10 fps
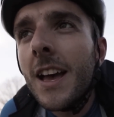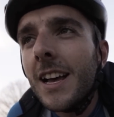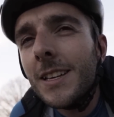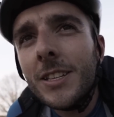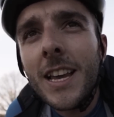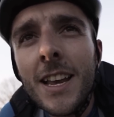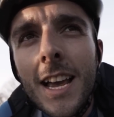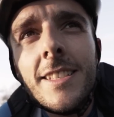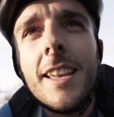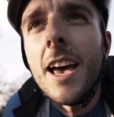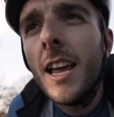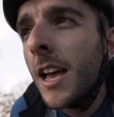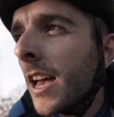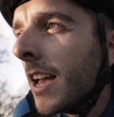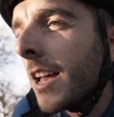As I was saying yesterday,
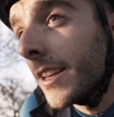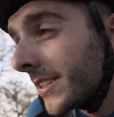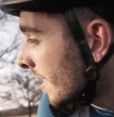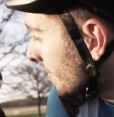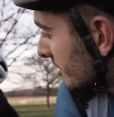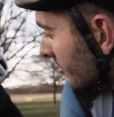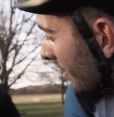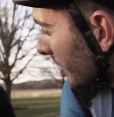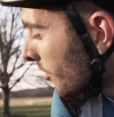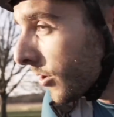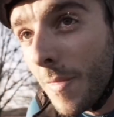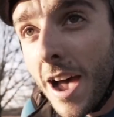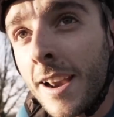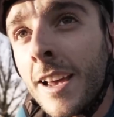summer just round the corner, man.